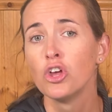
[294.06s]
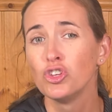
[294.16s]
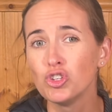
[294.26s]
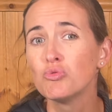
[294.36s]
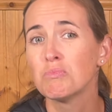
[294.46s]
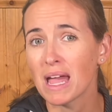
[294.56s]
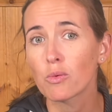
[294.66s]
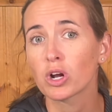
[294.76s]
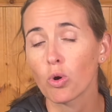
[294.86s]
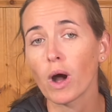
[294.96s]
you may
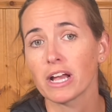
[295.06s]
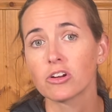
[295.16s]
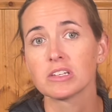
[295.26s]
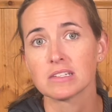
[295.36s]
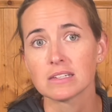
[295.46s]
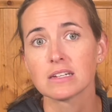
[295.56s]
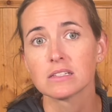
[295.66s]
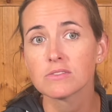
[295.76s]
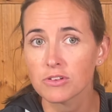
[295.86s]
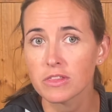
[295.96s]
require assistance
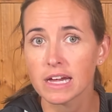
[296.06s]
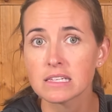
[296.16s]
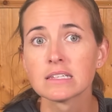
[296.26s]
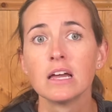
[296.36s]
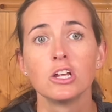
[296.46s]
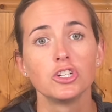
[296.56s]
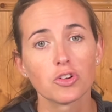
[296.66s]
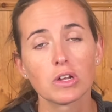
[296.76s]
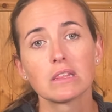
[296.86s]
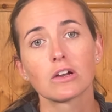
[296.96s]
for this
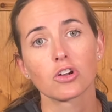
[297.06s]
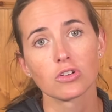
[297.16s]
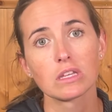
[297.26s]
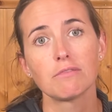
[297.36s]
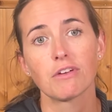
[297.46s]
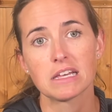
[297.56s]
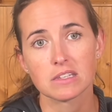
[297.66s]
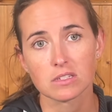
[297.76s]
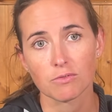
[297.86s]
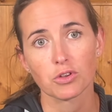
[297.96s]
during the early
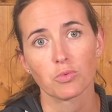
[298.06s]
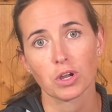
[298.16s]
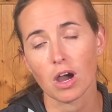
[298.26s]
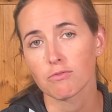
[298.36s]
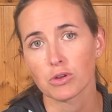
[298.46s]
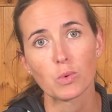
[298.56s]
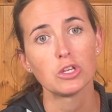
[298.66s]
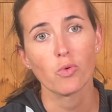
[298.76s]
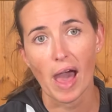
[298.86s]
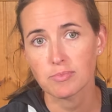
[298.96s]
phases of your recovery when you
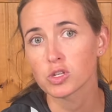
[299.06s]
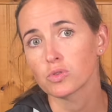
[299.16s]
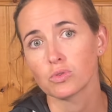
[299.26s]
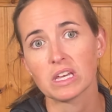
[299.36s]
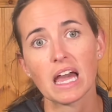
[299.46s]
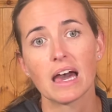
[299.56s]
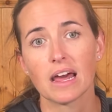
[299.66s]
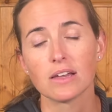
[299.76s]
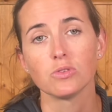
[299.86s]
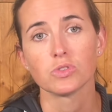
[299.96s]
absolutely
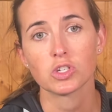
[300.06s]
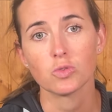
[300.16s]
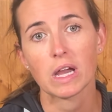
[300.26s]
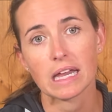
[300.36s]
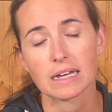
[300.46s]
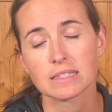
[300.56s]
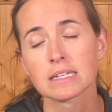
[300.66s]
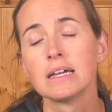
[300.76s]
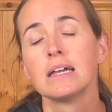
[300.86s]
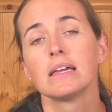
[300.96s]
cannot use two hands.
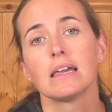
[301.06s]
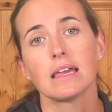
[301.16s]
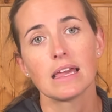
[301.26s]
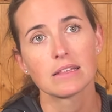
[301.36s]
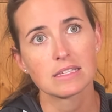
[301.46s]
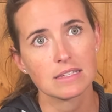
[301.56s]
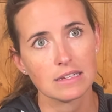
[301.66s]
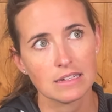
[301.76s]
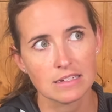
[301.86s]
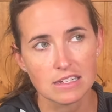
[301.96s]
It's
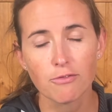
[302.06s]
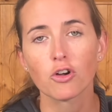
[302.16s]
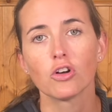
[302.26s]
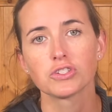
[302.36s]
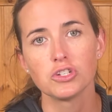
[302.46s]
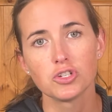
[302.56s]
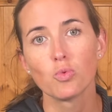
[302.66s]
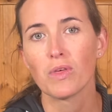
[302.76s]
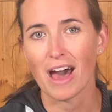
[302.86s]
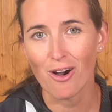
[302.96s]
difficult to do
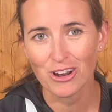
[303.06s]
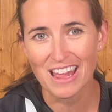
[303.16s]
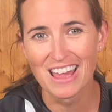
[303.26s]
without